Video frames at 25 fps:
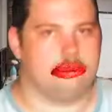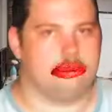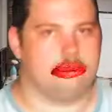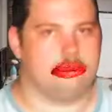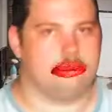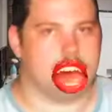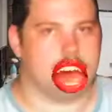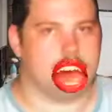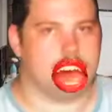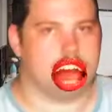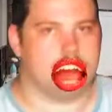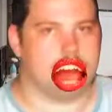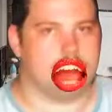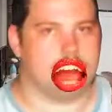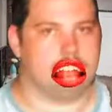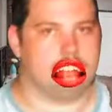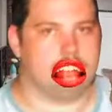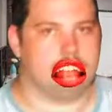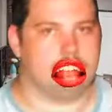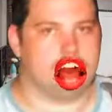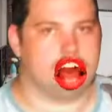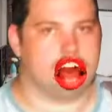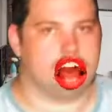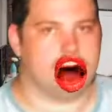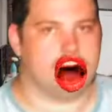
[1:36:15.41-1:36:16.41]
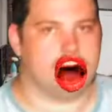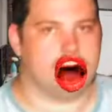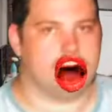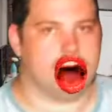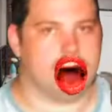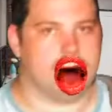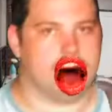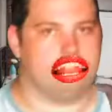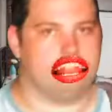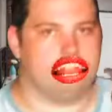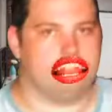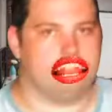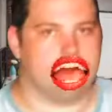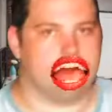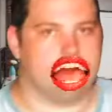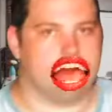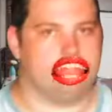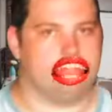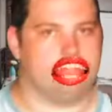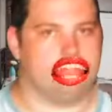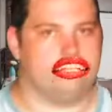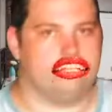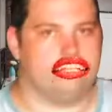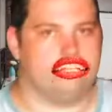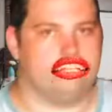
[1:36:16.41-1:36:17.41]
Yeah, this guy, he's dropping
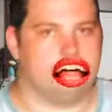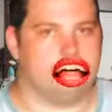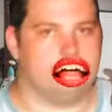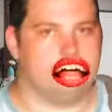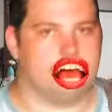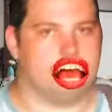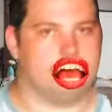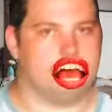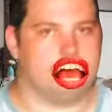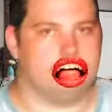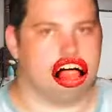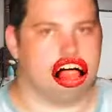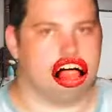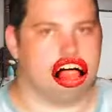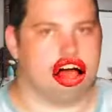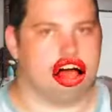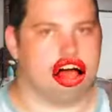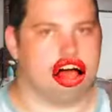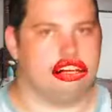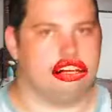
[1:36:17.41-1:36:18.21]
truth right now.